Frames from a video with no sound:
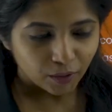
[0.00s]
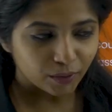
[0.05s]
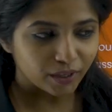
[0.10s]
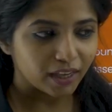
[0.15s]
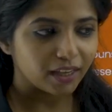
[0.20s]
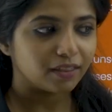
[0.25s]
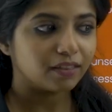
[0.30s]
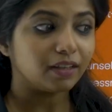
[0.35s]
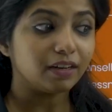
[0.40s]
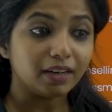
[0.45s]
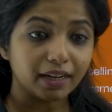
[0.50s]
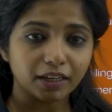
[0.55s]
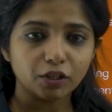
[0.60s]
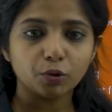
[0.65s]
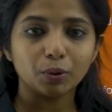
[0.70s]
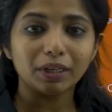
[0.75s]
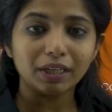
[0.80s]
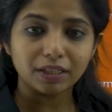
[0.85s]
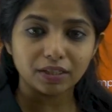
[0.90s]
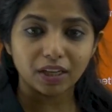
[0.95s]
Okay, the link
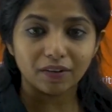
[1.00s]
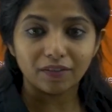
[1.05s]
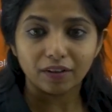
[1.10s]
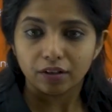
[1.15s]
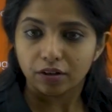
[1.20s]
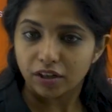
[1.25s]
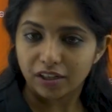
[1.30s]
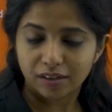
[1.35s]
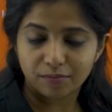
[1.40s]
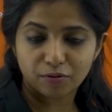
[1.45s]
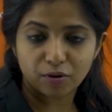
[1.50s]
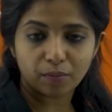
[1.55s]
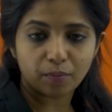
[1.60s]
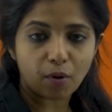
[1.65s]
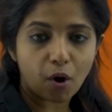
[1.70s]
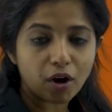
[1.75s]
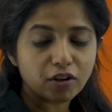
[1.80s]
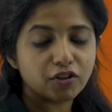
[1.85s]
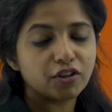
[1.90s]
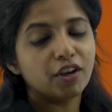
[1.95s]
to it is given in the description
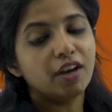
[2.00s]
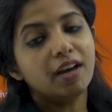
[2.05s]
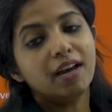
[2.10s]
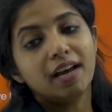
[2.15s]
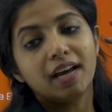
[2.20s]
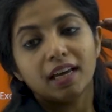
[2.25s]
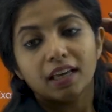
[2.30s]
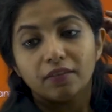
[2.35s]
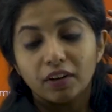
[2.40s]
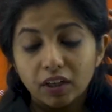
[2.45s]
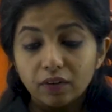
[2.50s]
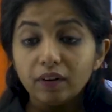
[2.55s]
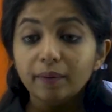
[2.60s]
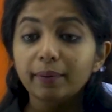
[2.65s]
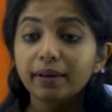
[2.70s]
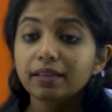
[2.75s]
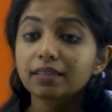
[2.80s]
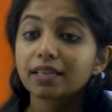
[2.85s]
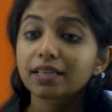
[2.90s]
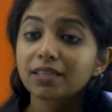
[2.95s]
box. It will
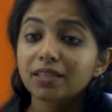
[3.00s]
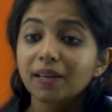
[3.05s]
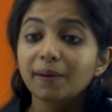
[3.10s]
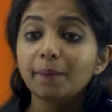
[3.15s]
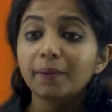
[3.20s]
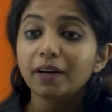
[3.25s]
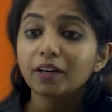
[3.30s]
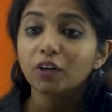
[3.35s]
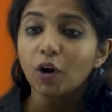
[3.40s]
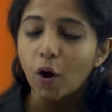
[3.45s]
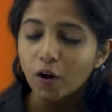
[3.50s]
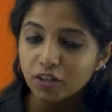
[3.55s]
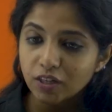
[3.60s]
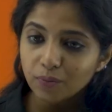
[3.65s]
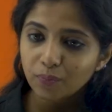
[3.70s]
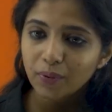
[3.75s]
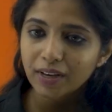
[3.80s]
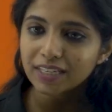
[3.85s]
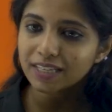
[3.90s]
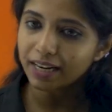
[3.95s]
be a 60-minute
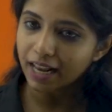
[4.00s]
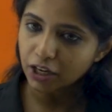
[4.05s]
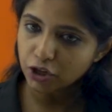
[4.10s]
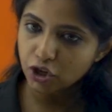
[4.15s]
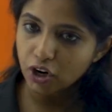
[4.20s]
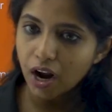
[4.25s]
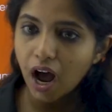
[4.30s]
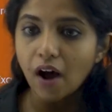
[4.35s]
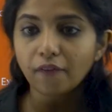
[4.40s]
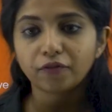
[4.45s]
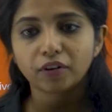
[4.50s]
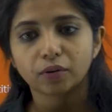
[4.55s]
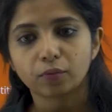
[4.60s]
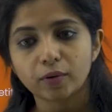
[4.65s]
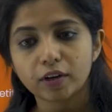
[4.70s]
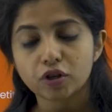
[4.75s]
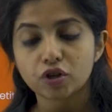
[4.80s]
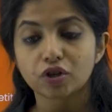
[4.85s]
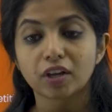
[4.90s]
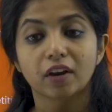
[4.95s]
concept based lecture, after
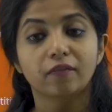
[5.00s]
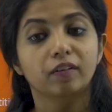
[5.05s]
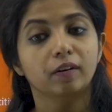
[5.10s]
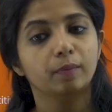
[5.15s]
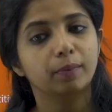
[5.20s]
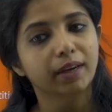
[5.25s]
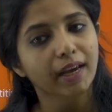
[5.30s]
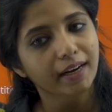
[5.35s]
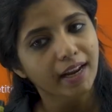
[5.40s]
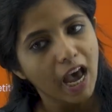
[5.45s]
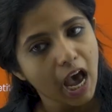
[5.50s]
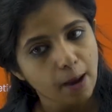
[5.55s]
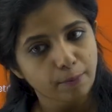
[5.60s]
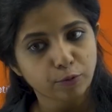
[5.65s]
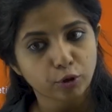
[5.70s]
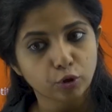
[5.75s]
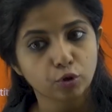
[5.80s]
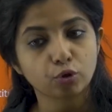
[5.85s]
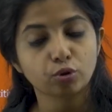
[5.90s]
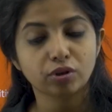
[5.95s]
which there will be an
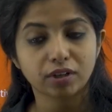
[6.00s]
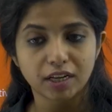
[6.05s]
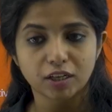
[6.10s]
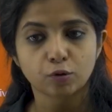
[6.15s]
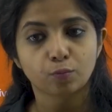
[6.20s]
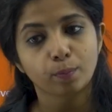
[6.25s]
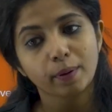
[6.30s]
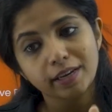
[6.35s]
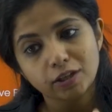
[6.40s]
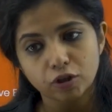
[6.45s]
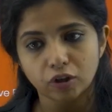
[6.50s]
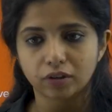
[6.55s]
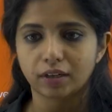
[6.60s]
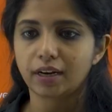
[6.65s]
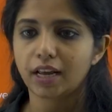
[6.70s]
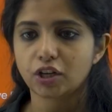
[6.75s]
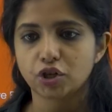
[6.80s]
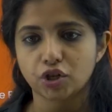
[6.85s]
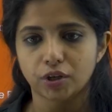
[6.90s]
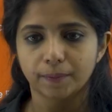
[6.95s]
aptitude test based on the
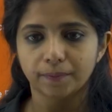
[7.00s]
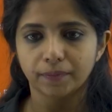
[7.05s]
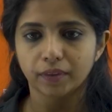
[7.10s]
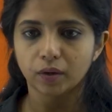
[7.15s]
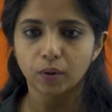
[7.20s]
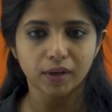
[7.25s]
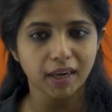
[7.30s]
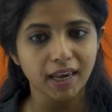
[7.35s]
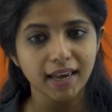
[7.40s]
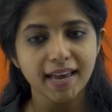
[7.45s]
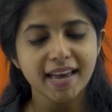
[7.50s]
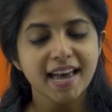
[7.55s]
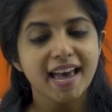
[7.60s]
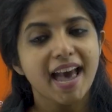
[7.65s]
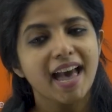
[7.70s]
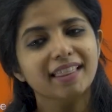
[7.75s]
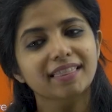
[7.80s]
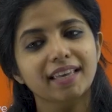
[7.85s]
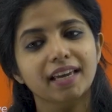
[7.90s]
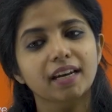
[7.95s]
lecture. Okay,
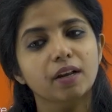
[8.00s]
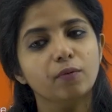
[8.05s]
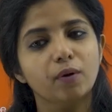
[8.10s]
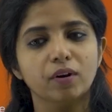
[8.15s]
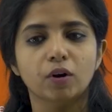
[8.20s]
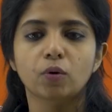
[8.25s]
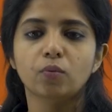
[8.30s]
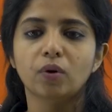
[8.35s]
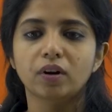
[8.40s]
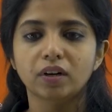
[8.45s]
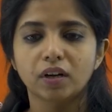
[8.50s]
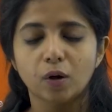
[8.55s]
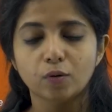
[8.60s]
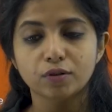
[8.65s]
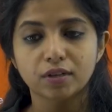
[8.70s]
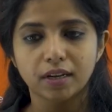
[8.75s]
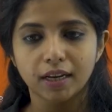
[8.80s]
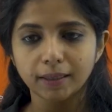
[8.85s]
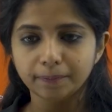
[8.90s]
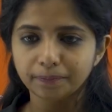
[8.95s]
and then a one-on-one
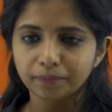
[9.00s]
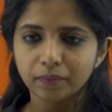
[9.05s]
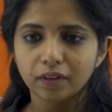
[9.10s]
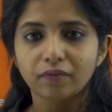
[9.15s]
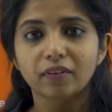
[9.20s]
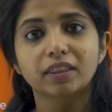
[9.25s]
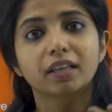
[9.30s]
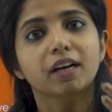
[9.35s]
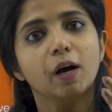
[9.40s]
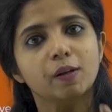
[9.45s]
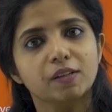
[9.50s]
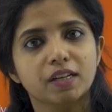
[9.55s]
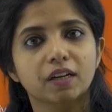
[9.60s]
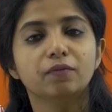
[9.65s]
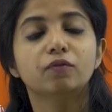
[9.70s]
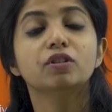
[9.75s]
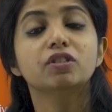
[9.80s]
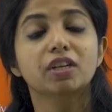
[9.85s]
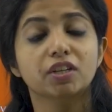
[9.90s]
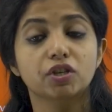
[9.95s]
counseling, where the
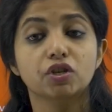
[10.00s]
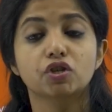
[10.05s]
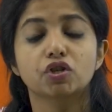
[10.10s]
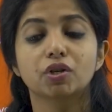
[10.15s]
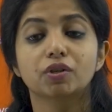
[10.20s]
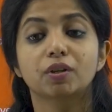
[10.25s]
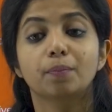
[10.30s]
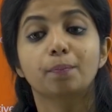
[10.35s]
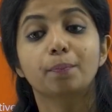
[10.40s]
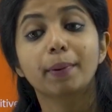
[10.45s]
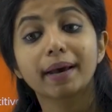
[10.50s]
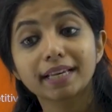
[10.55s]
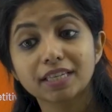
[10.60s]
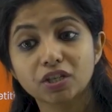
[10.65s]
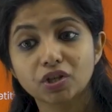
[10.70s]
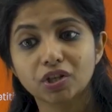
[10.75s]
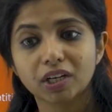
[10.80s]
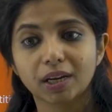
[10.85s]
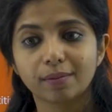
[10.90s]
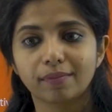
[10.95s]
counselor will suggest to you the
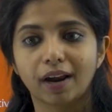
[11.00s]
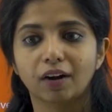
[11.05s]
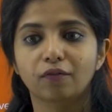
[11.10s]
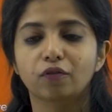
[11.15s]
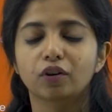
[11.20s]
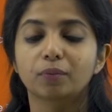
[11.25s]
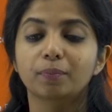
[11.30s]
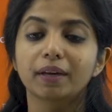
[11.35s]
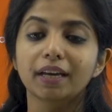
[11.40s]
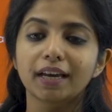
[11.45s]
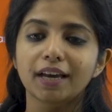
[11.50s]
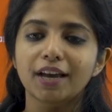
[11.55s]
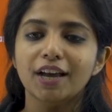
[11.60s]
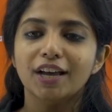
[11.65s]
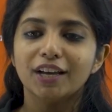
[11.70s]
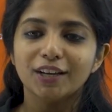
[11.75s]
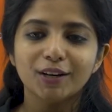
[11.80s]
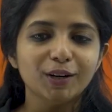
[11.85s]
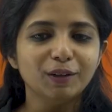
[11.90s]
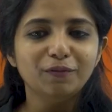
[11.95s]
best stream that will be
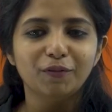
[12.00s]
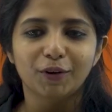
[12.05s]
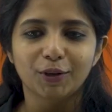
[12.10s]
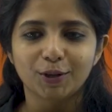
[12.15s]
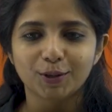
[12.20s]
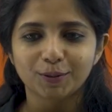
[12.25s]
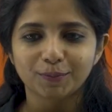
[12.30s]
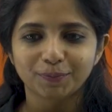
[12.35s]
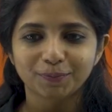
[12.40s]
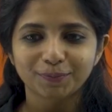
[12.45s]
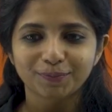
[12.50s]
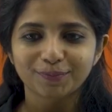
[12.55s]
good for you.